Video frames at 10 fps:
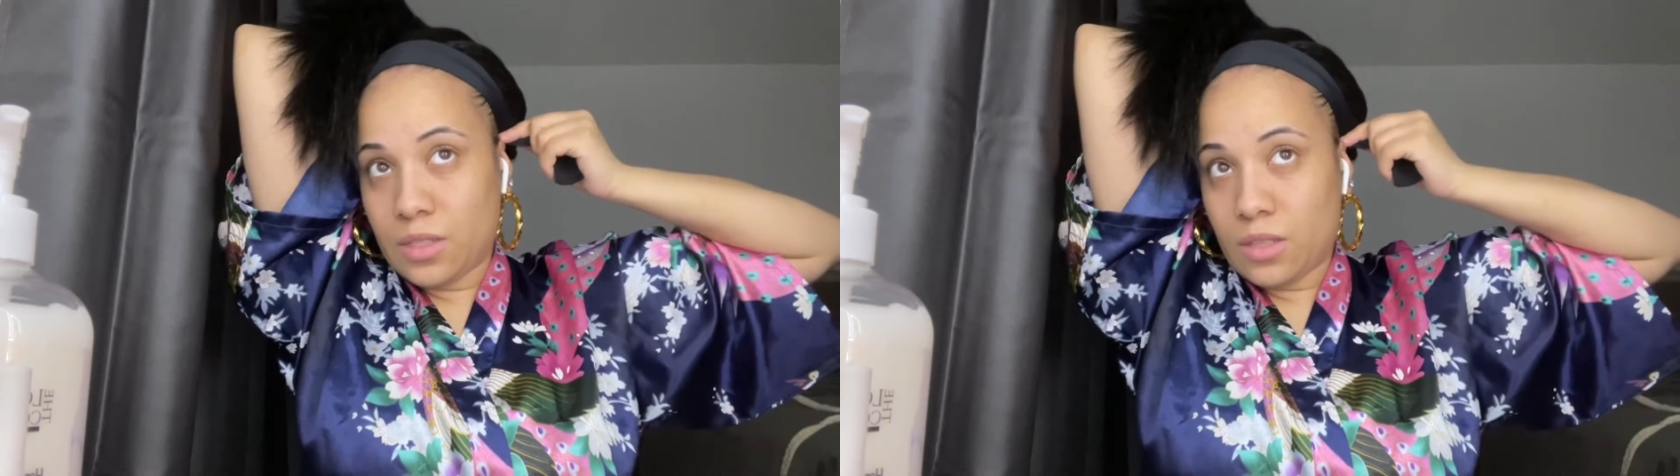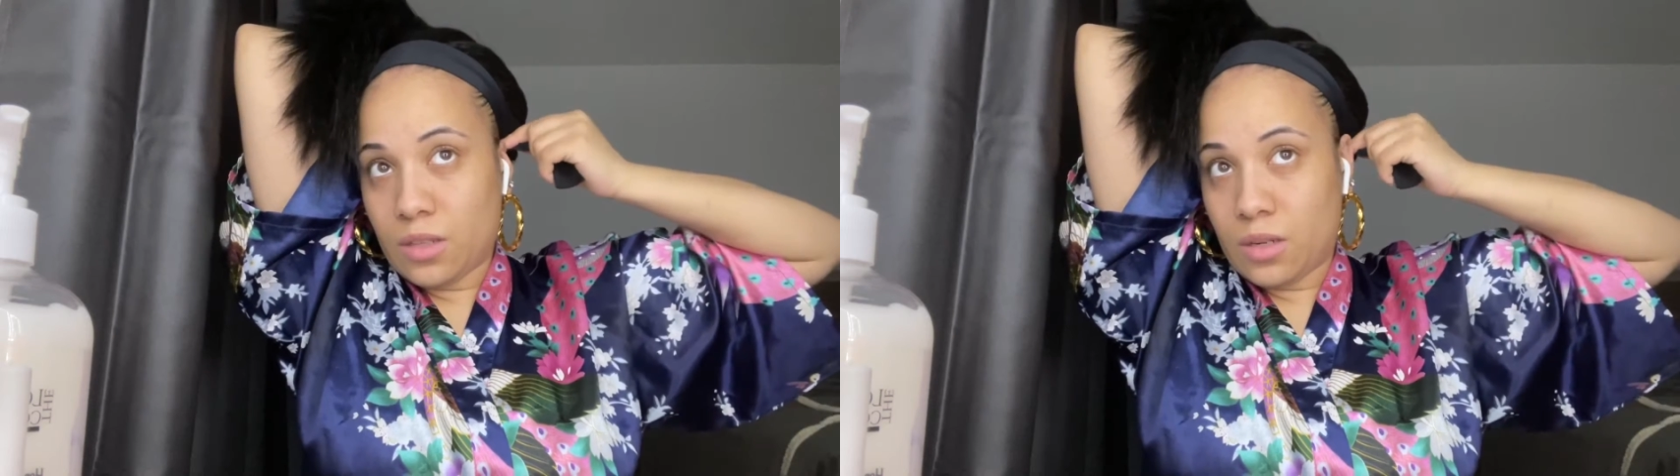
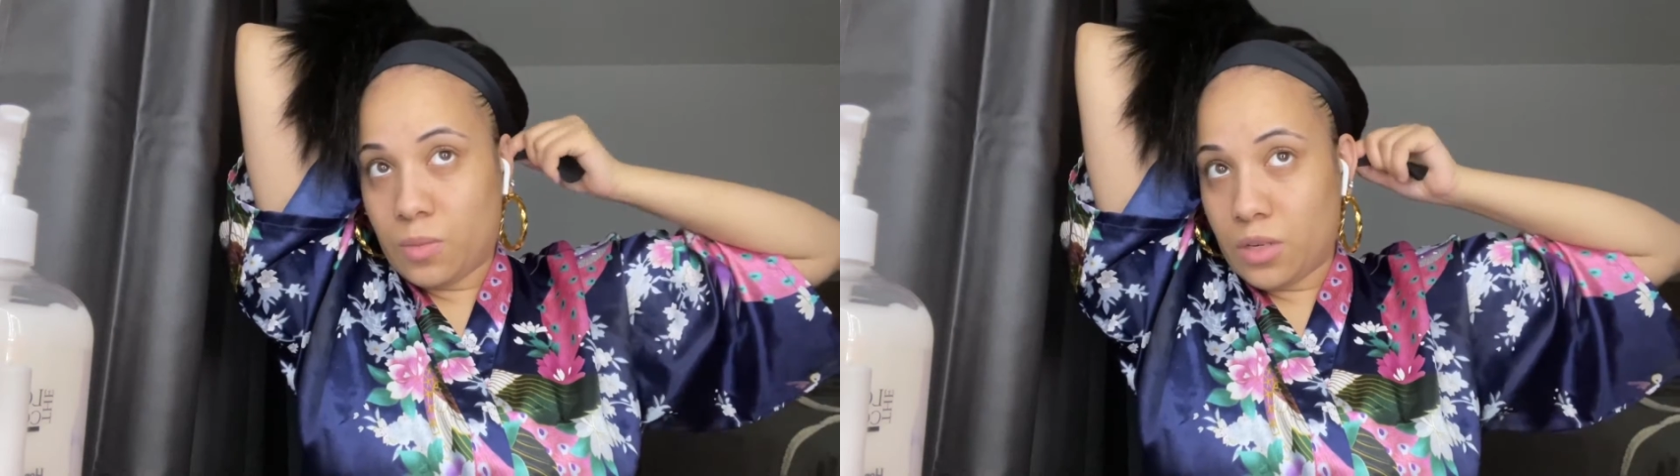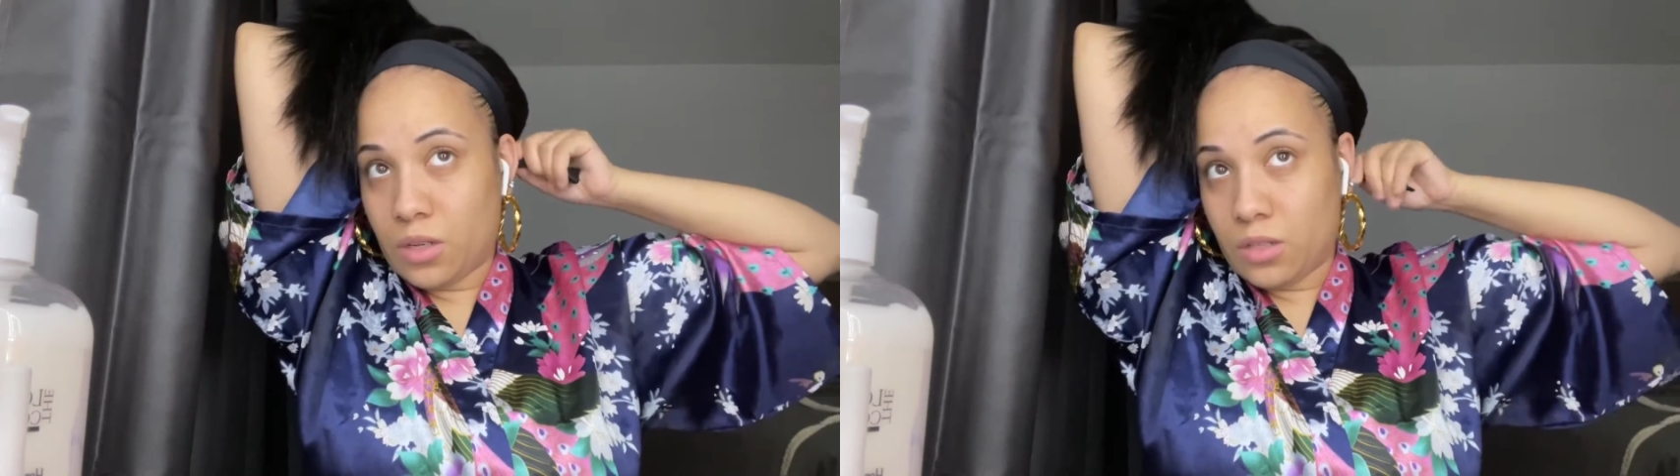And then
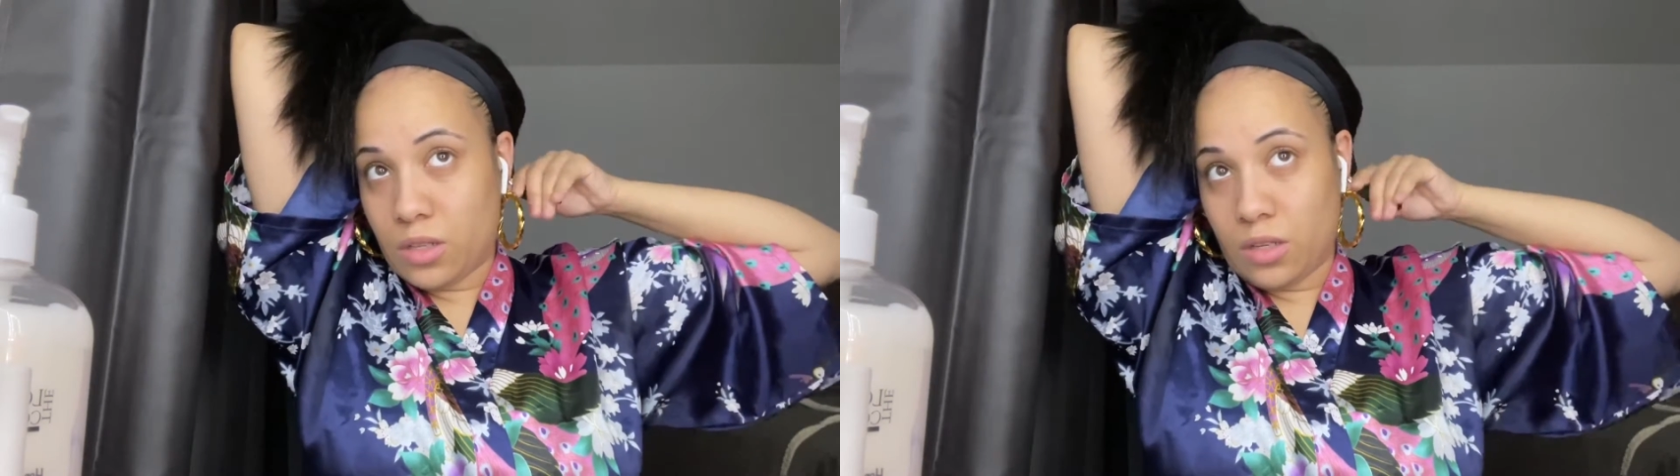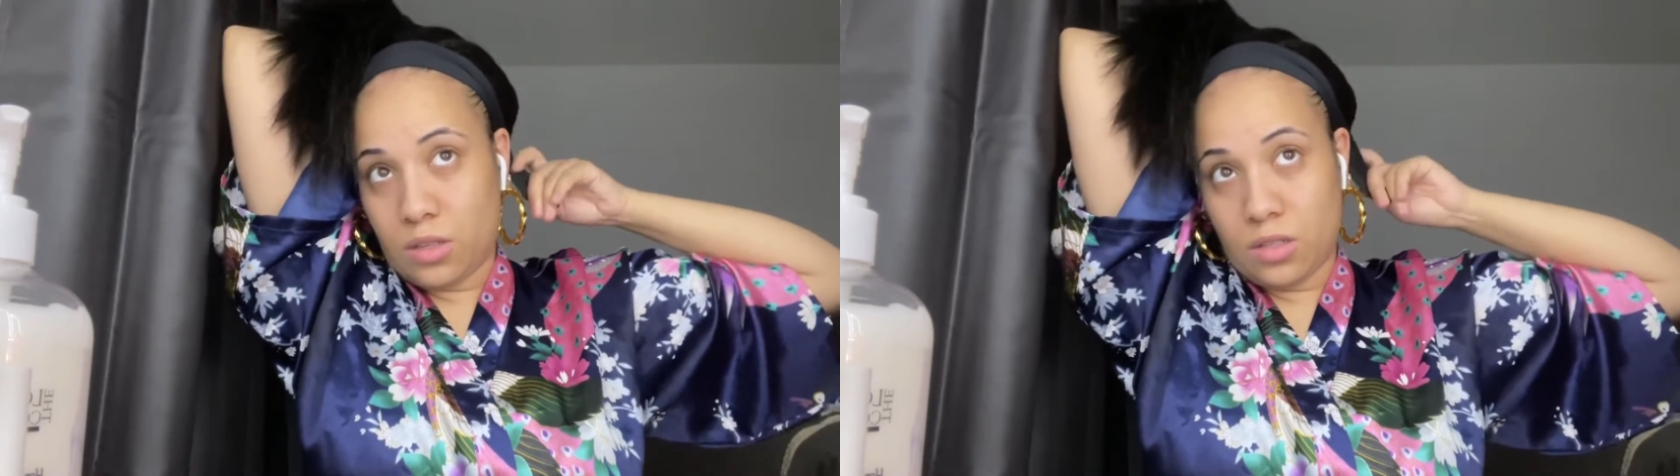I'm gonna
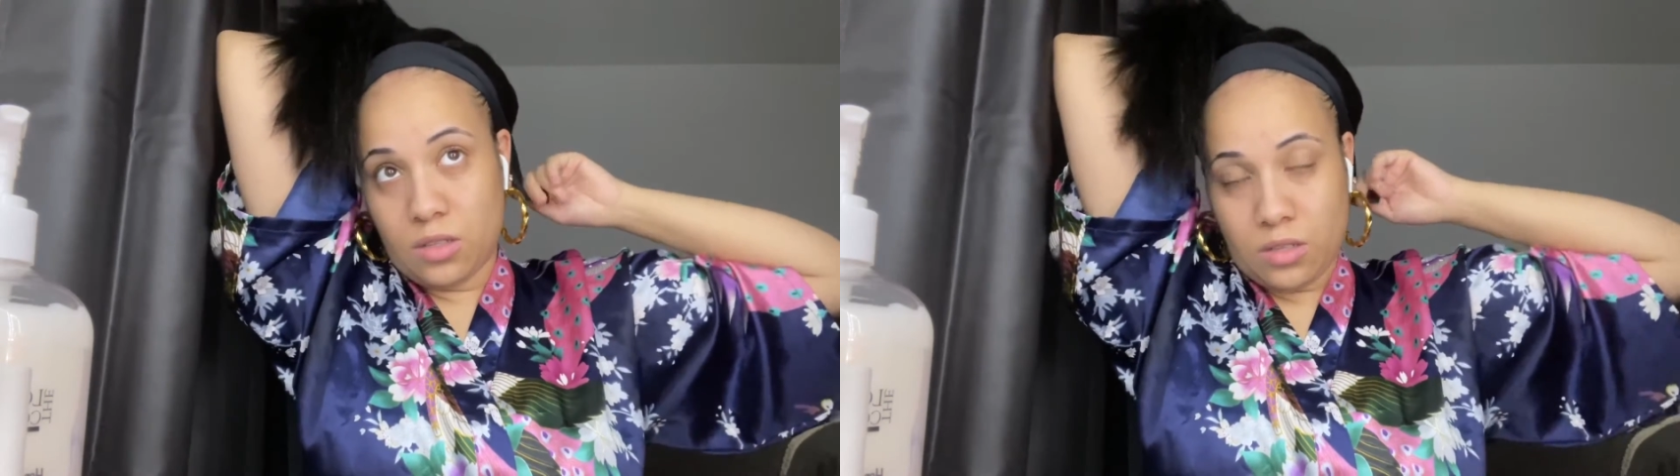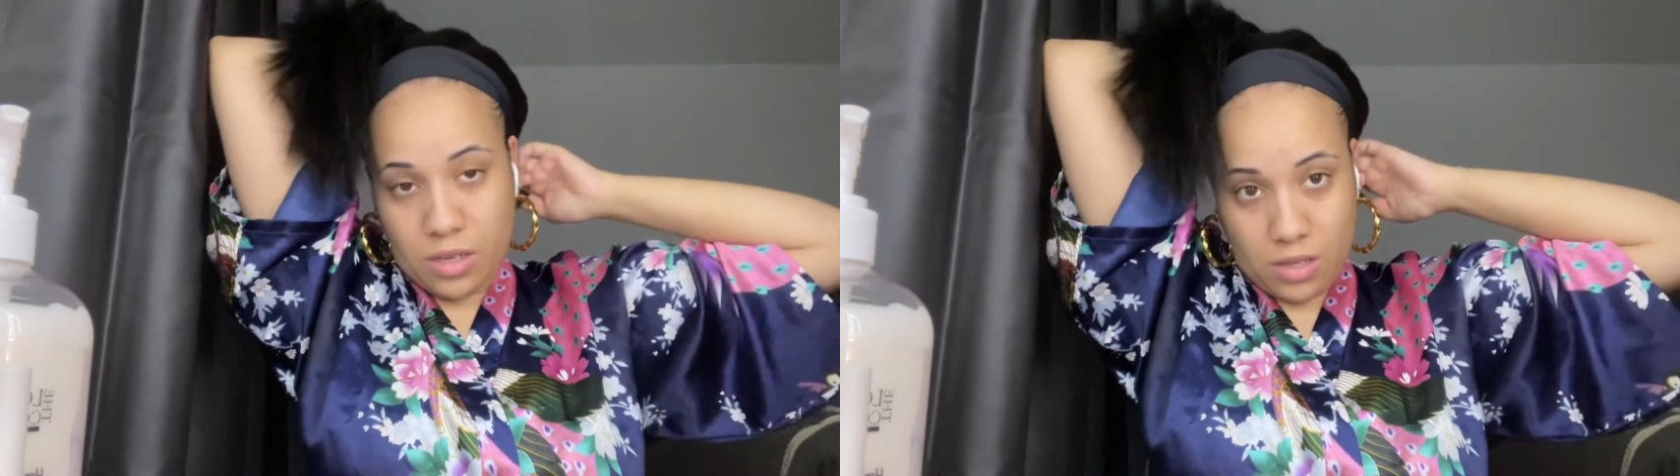tuck this
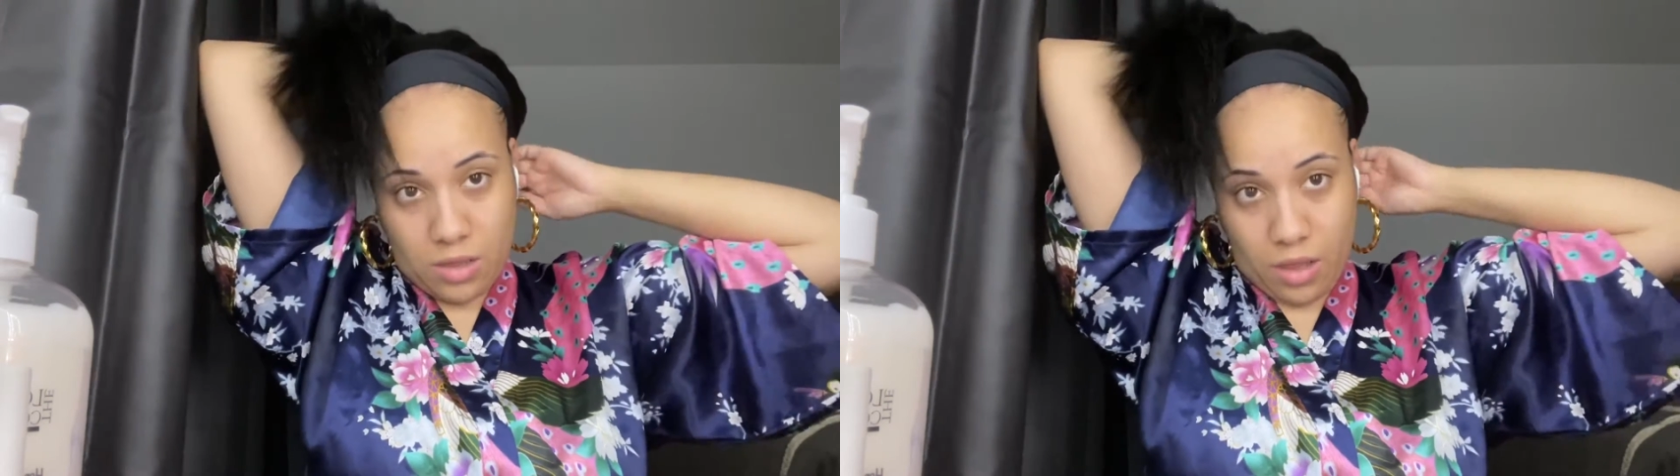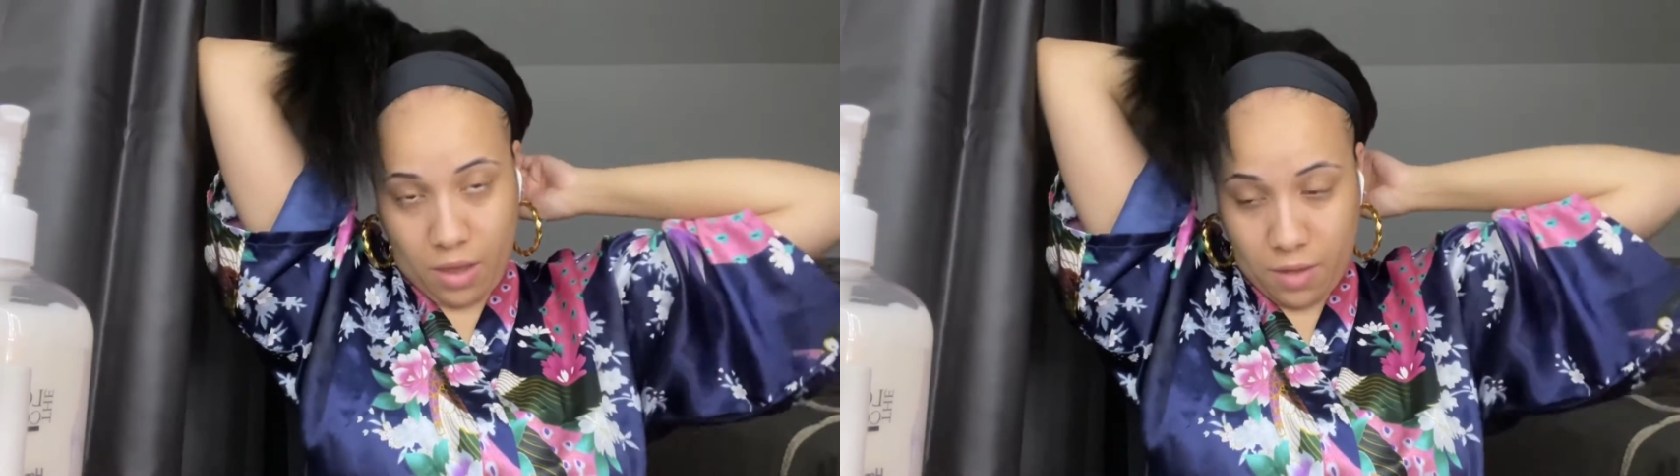like
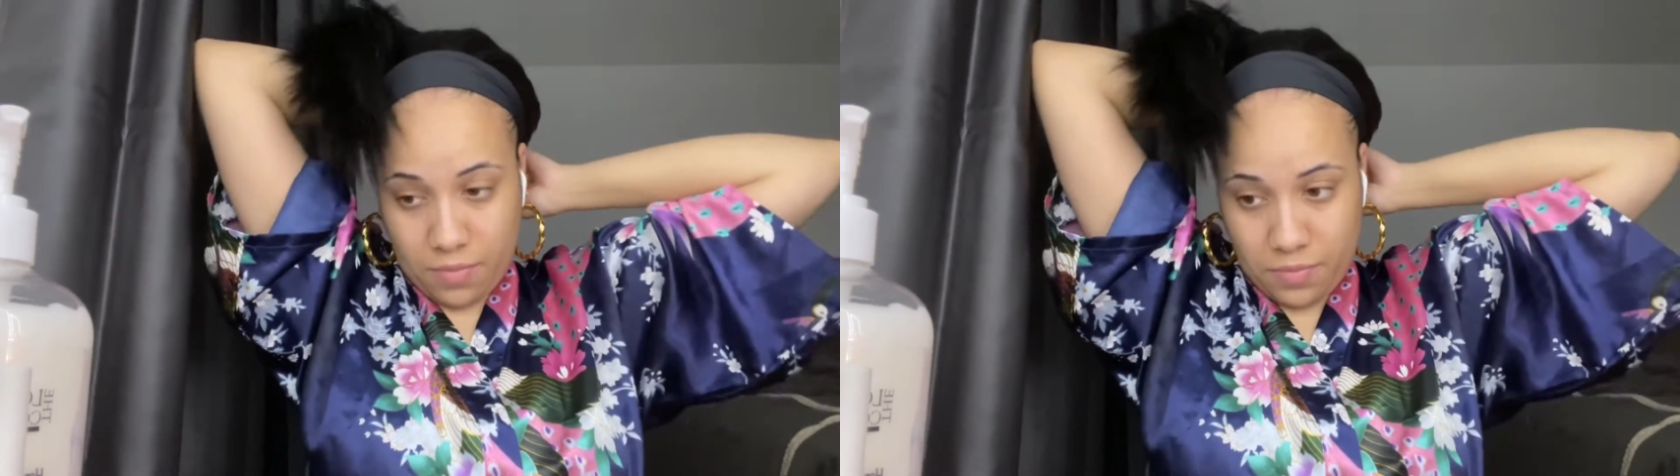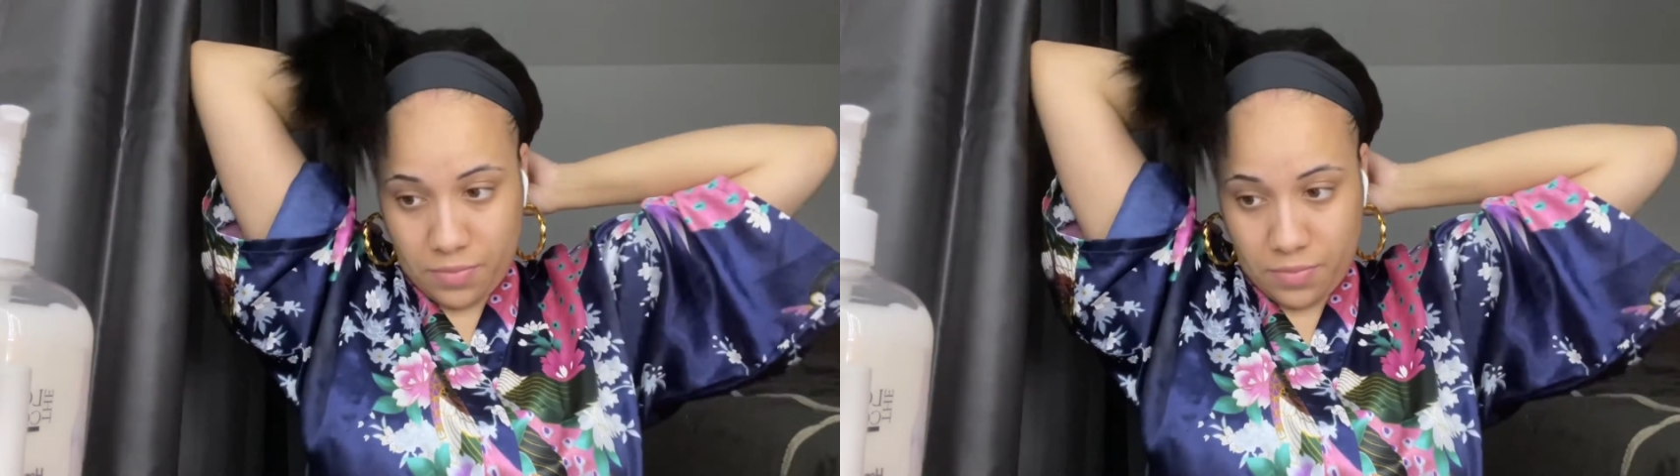that.